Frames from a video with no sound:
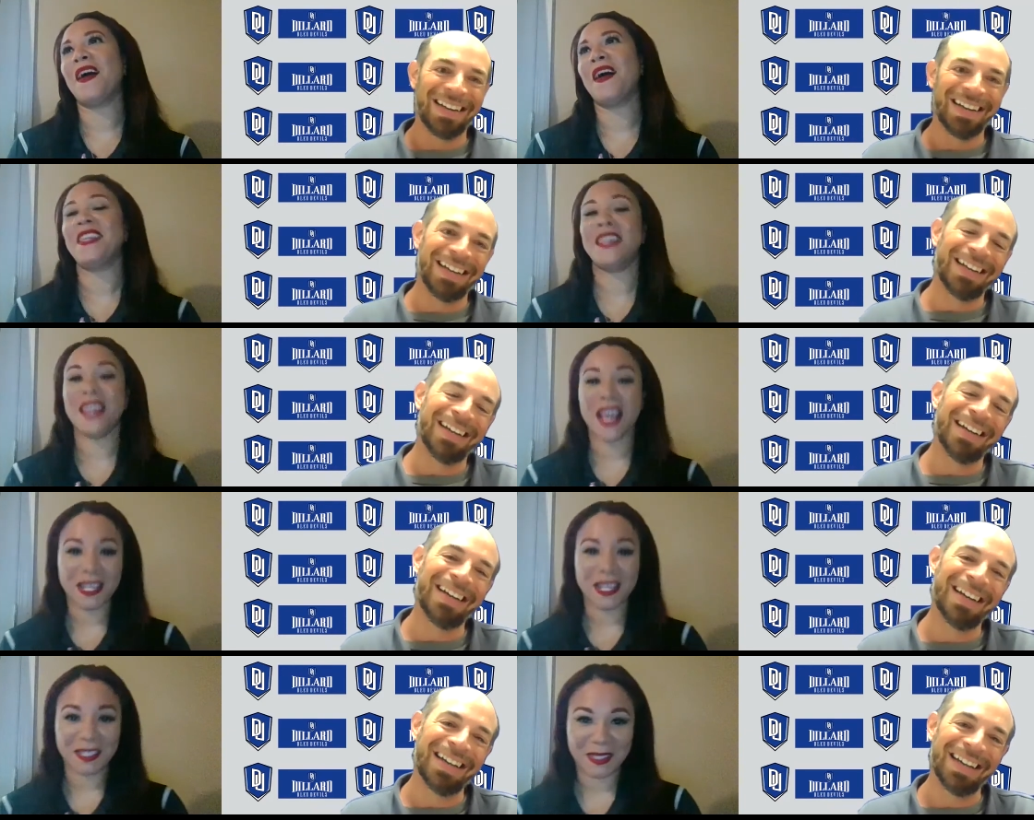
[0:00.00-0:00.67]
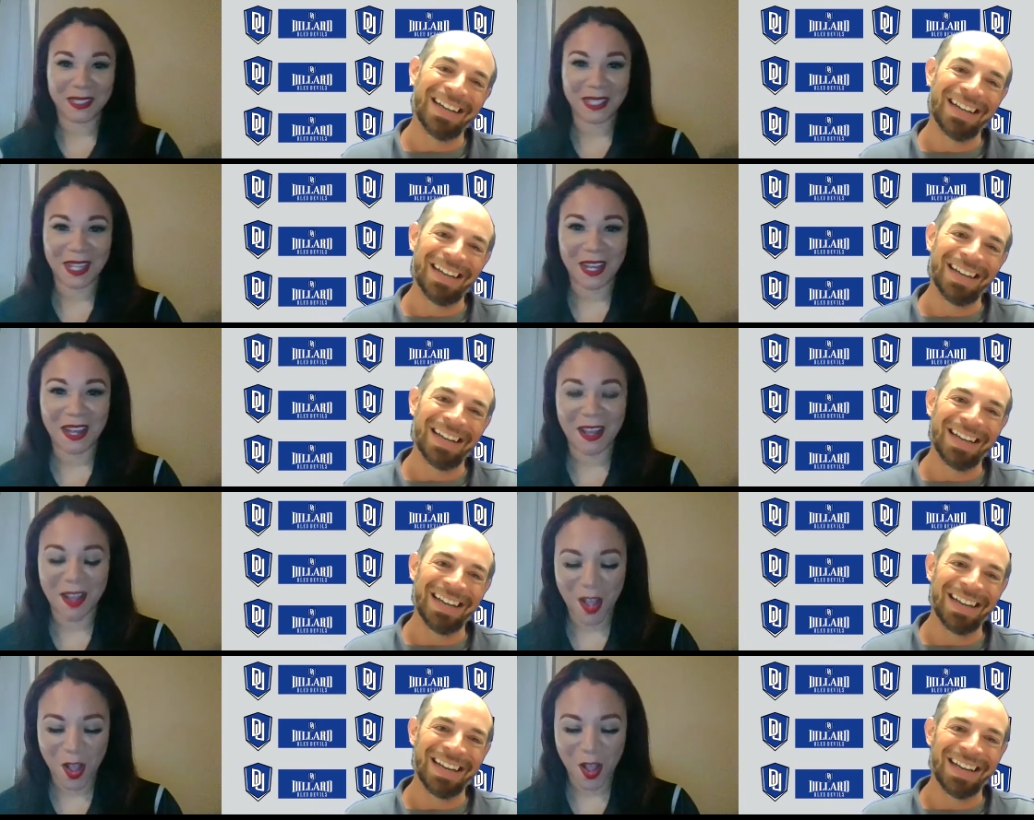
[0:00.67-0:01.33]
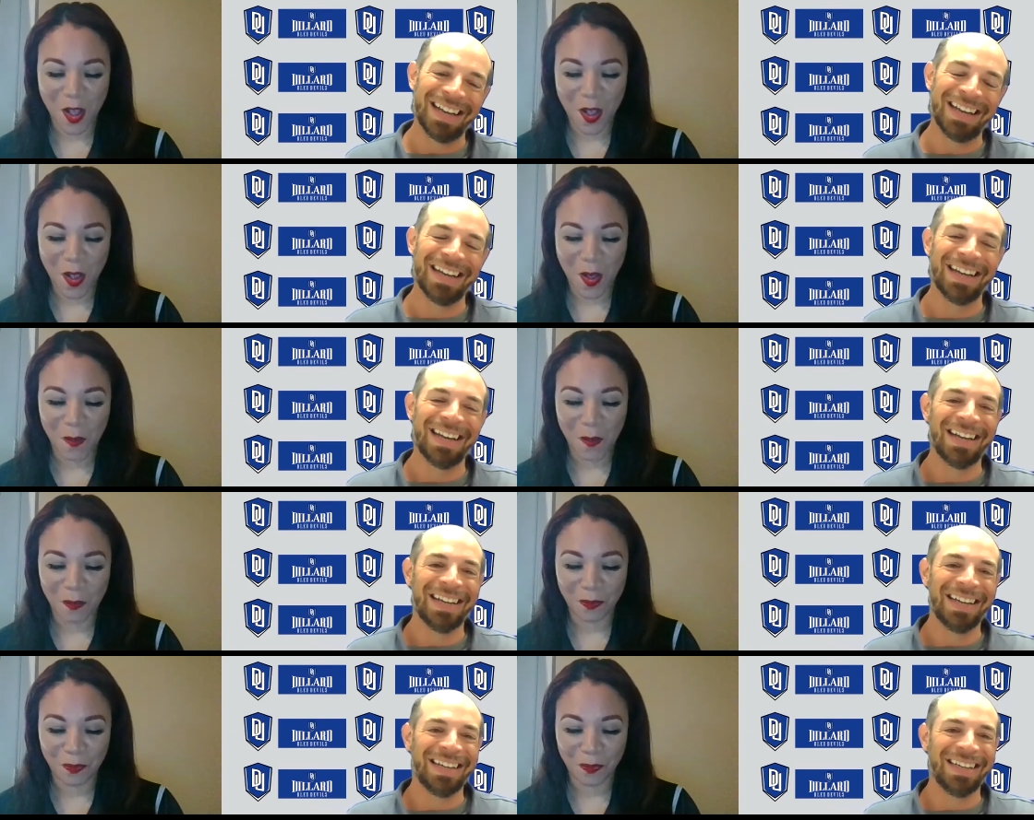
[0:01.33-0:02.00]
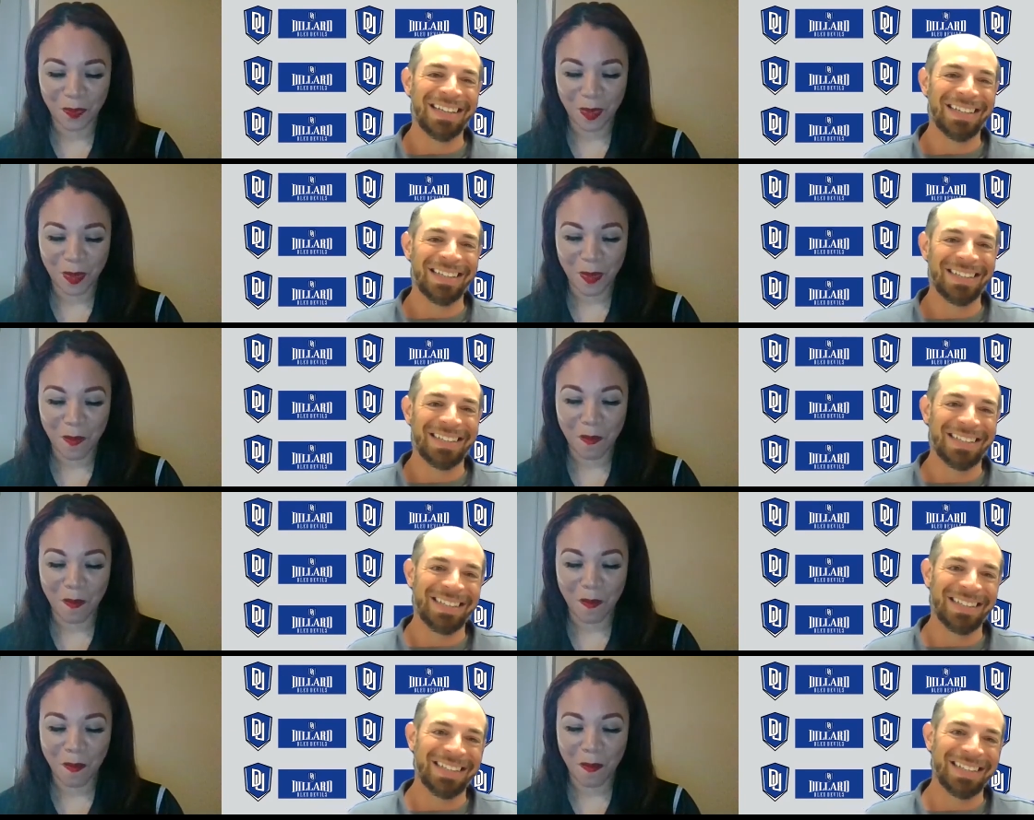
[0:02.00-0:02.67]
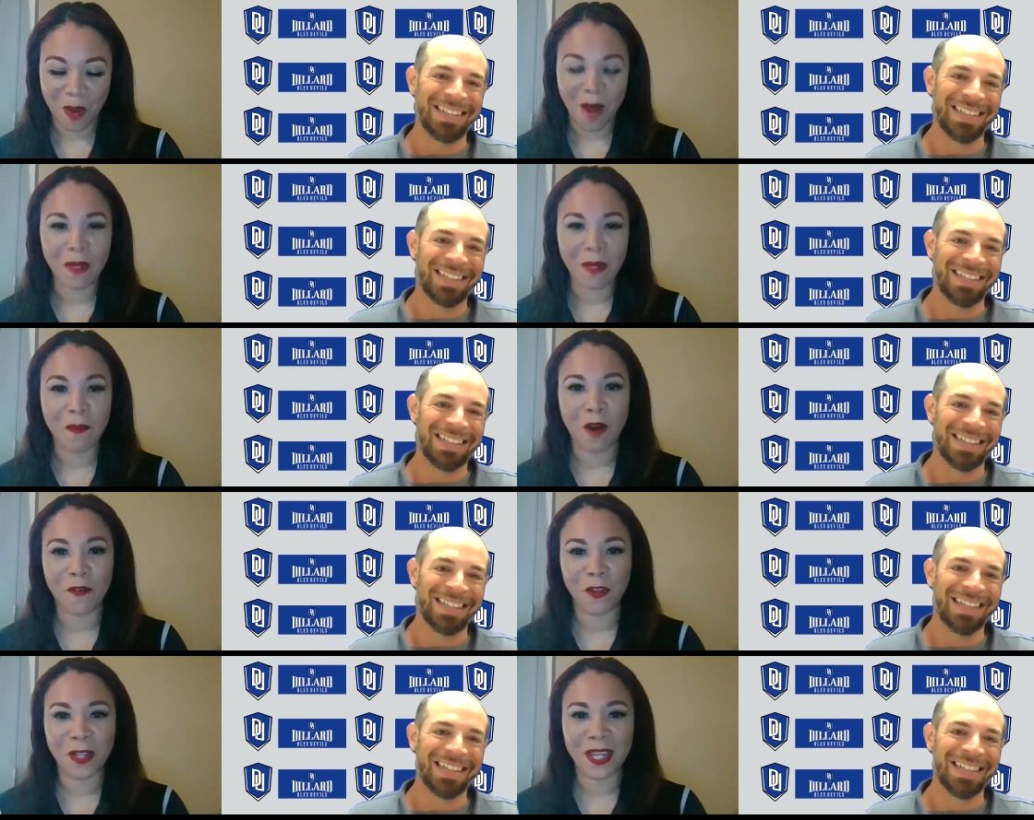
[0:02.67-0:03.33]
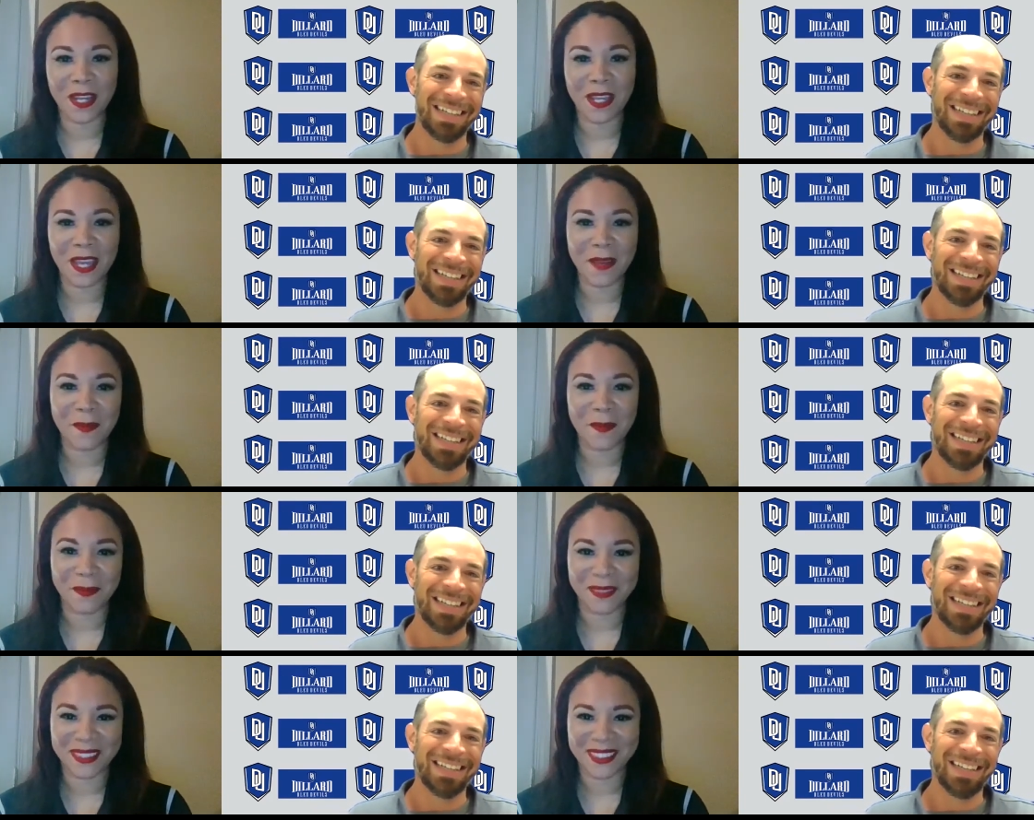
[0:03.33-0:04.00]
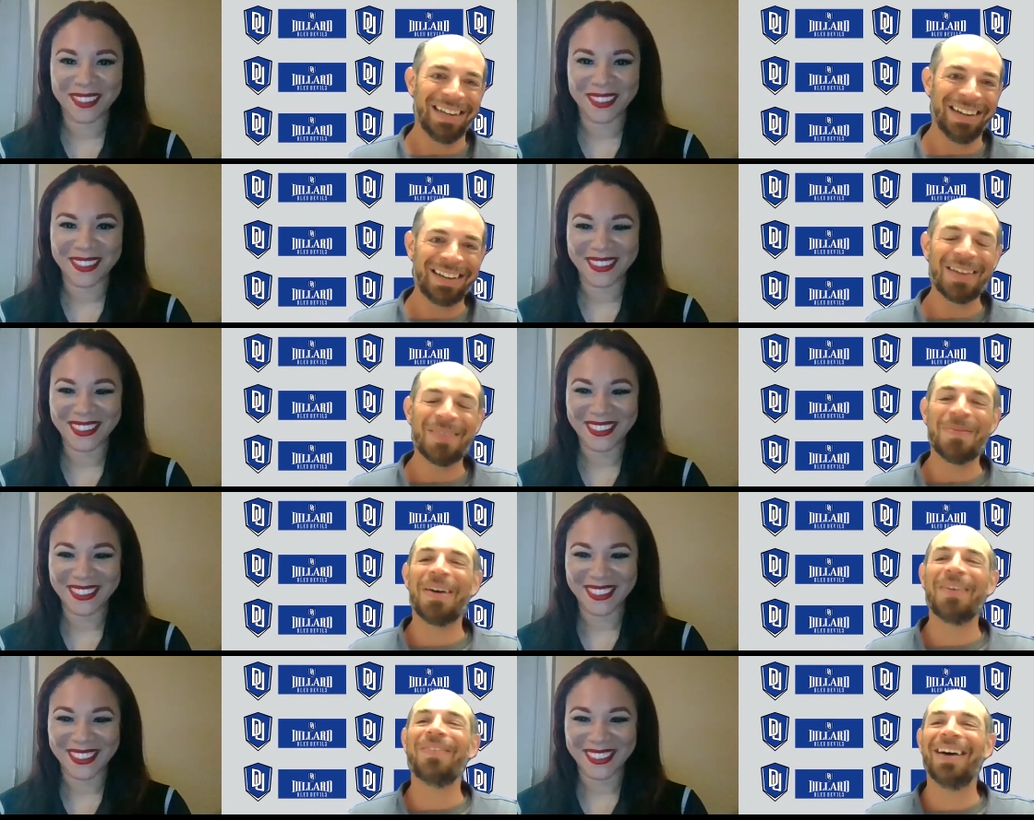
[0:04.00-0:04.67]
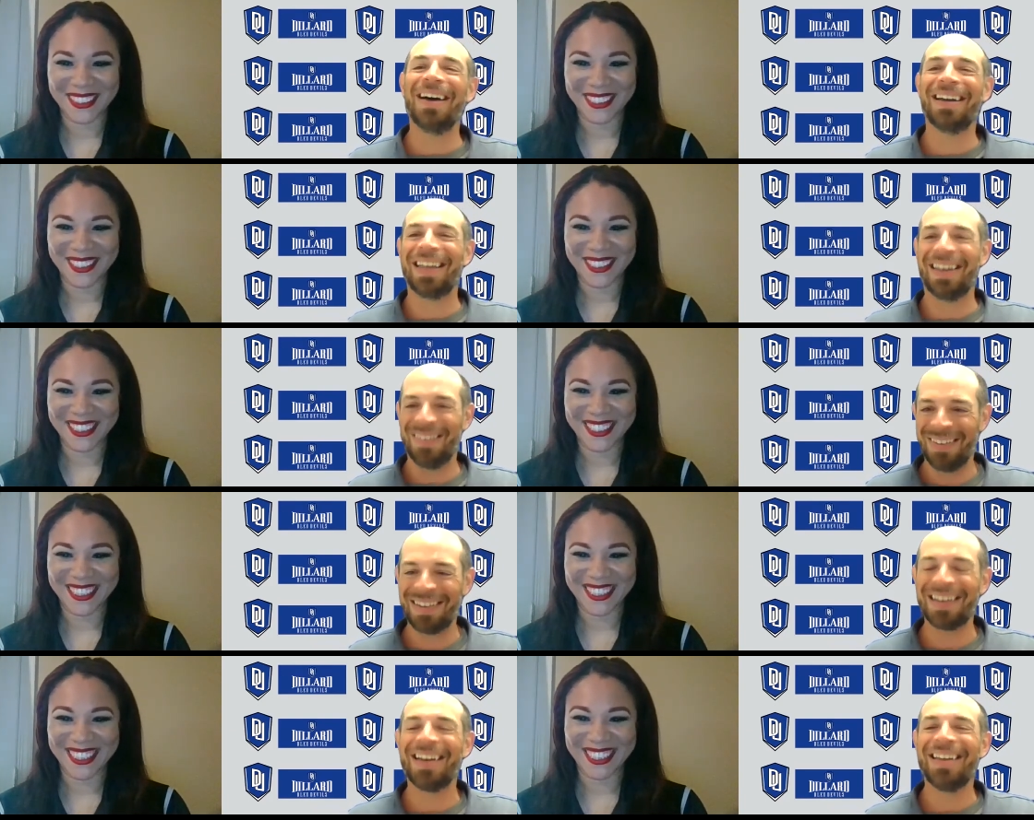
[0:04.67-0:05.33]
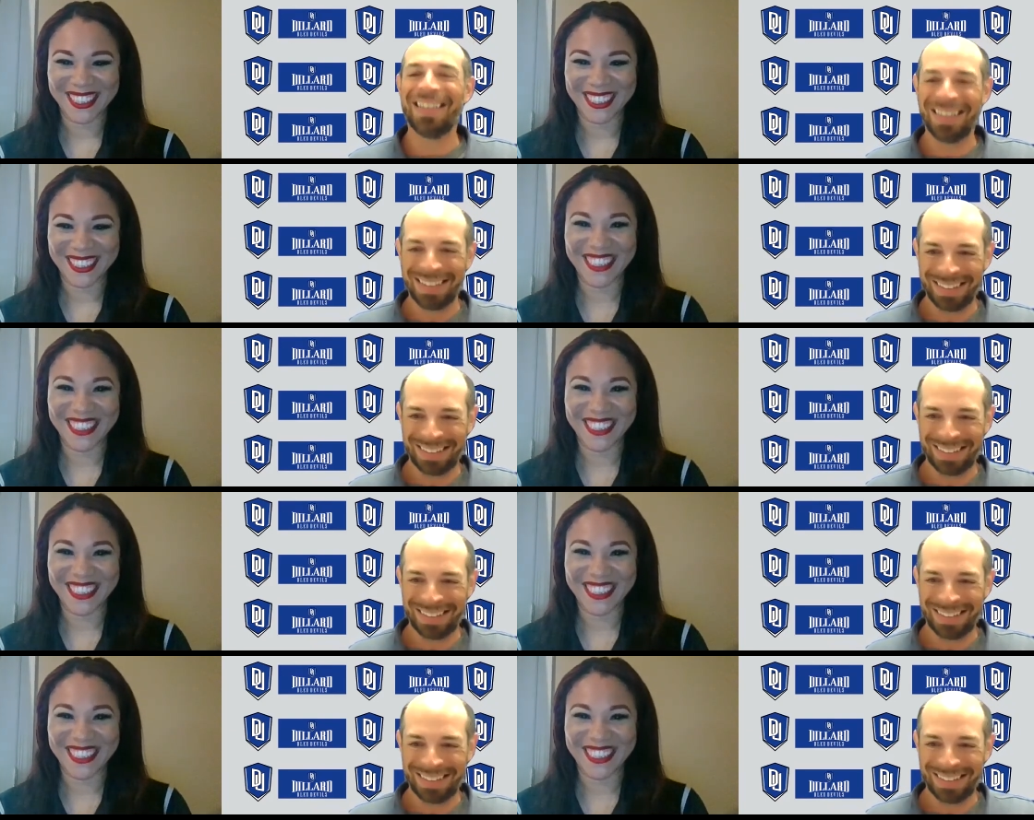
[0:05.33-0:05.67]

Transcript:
Speaker 1: Yes. Um, probably Marvel Endgame.
Speaker 2: Okay, Marvel Endgame.
Speaker 1: Okay.